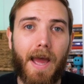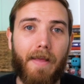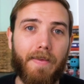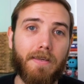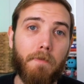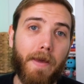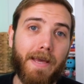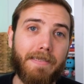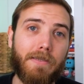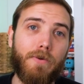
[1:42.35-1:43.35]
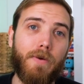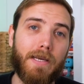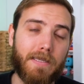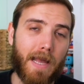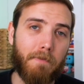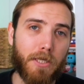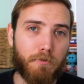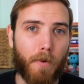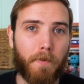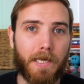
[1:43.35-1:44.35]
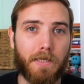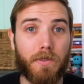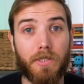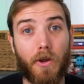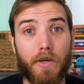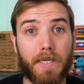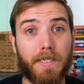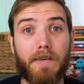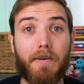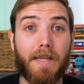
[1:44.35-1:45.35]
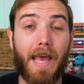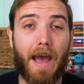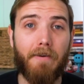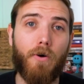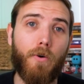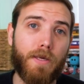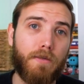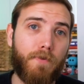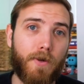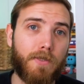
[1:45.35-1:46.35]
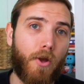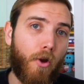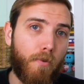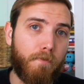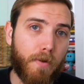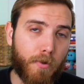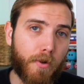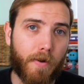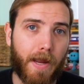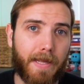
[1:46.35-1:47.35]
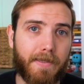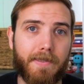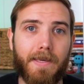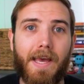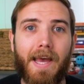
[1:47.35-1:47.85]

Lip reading: and this compares to established properties which don't necessarily have all these first home builder grants.